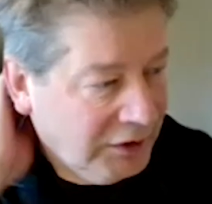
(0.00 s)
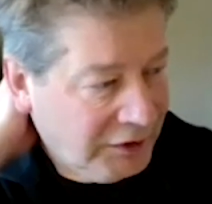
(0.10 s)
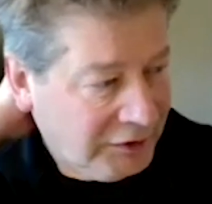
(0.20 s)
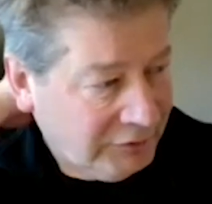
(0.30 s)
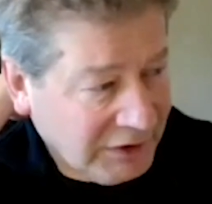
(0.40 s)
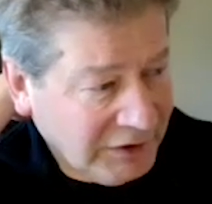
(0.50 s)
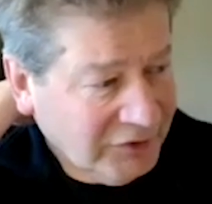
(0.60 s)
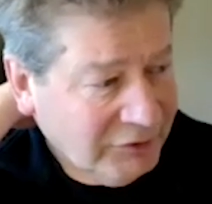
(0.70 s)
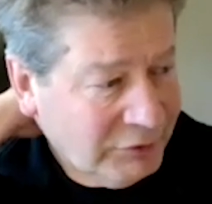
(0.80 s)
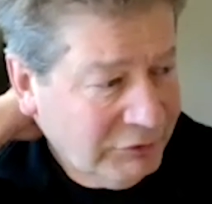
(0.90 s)
And
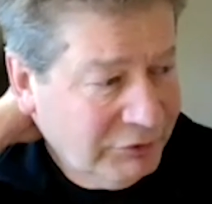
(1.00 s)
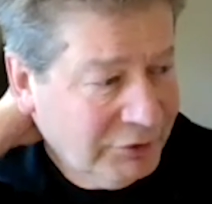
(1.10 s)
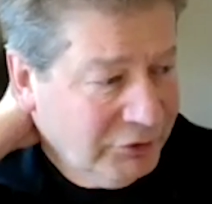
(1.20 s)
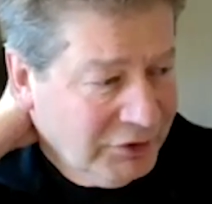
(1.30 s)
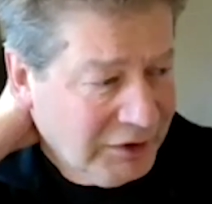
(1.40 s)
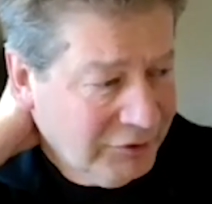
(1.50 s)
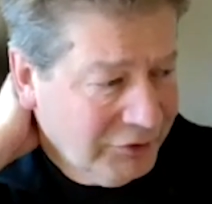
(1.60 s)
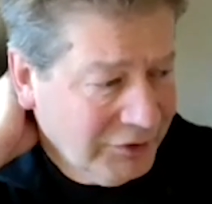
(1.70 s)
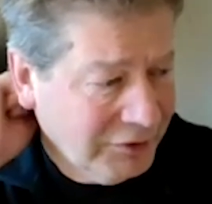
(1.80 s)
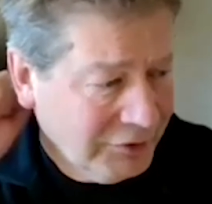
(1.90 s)
actually, if you look at
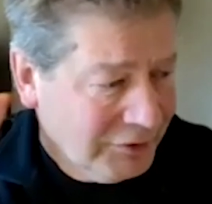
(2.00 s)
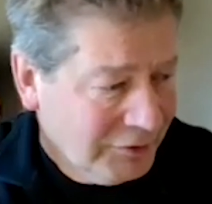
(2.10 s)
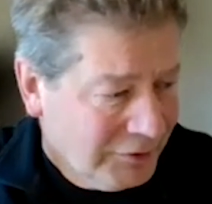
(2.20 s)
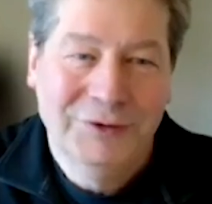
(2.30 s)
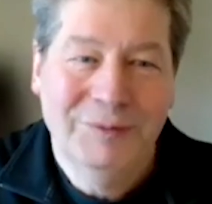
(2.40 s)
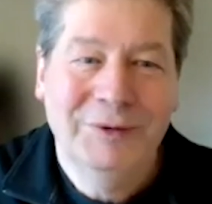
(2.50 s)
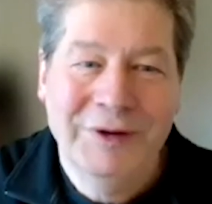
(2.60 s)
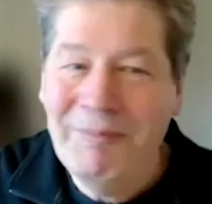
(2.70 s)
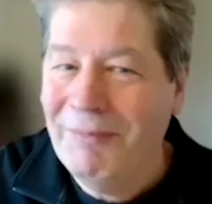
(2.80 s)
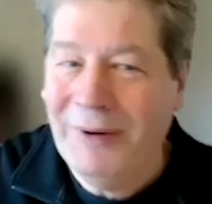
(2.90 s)
the
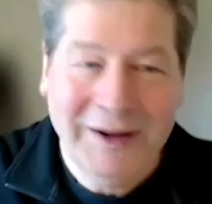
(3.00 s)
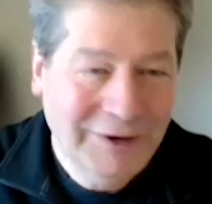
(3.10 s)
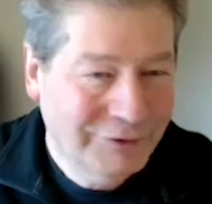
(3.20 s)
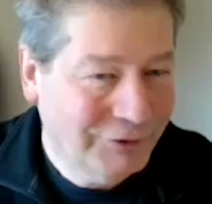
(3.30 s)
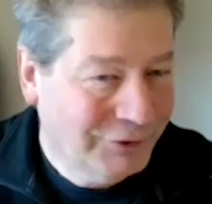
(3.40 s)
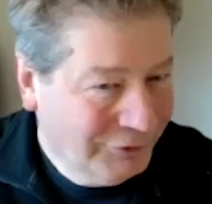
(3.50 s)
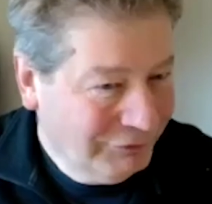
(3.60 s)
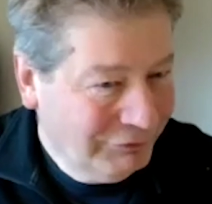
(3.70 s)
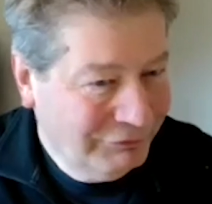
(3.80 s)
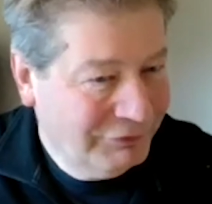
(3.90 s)
global impact
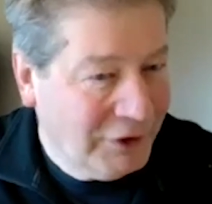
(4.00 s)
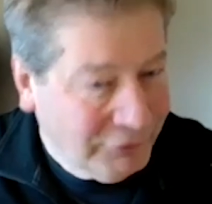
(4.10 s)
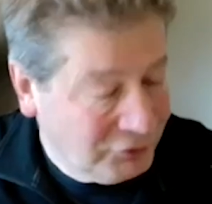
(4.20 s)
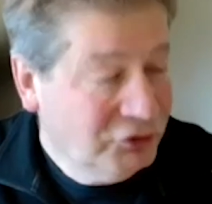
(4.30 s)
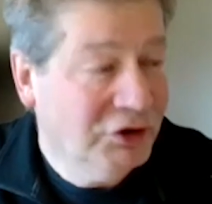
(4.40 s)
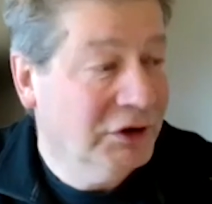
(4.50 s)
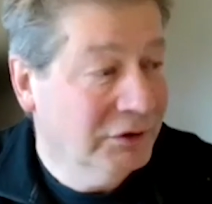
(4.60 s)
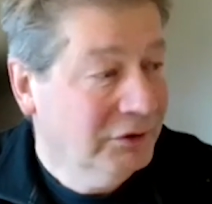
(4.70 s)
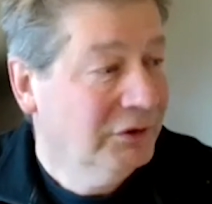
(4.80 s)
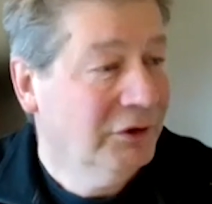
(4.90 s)
of value
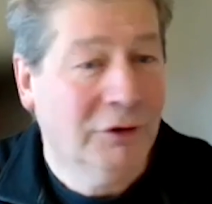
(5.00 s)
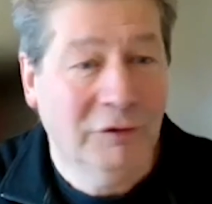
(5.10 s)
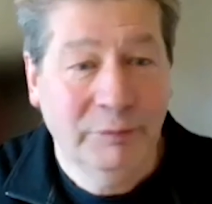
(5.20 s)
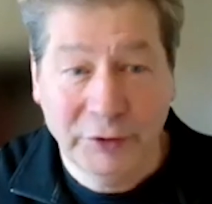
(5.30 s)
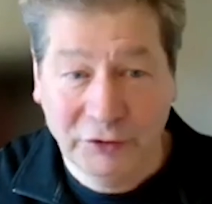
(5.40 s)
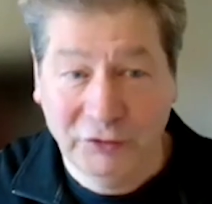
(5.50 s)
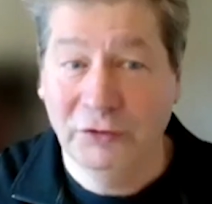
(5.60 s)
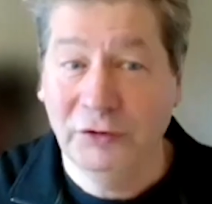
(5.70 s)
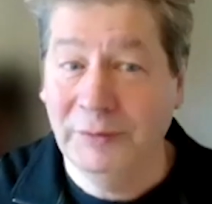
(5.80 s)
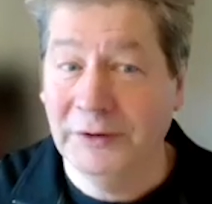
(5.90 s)
chain of
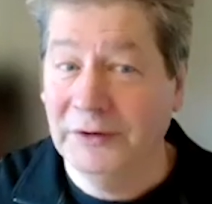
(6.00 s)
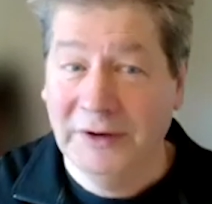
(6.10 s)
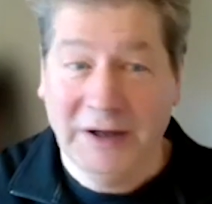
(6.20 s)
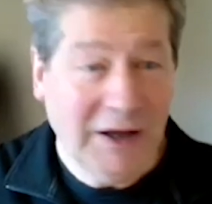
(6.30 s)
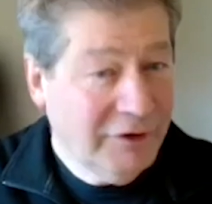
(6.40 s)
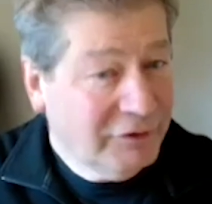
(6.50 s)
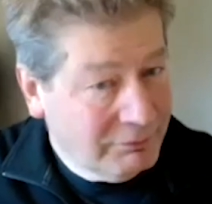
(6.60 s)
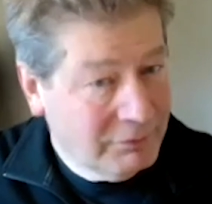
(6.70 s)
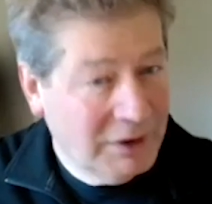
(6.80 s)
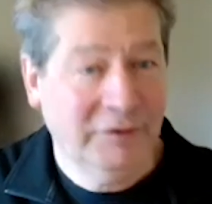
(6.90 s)
procurement, it's
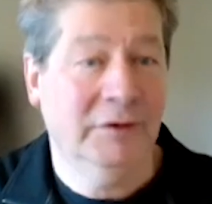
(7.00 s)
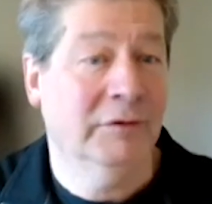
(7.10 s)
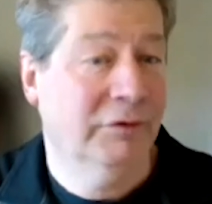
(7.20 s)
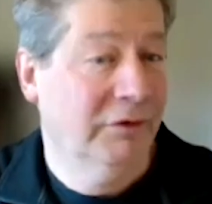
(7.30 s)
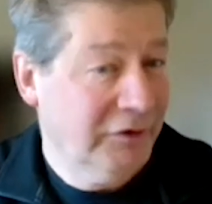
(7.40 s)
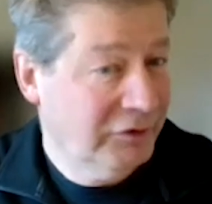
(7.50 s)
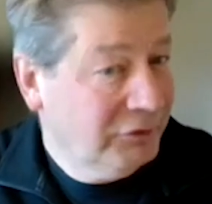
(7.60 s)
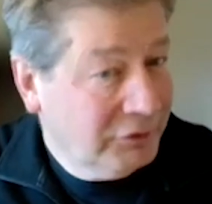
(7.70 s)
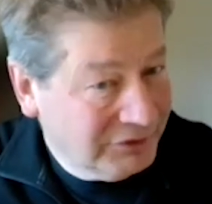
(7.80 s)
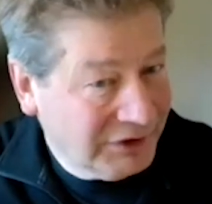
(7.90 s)
massive. That's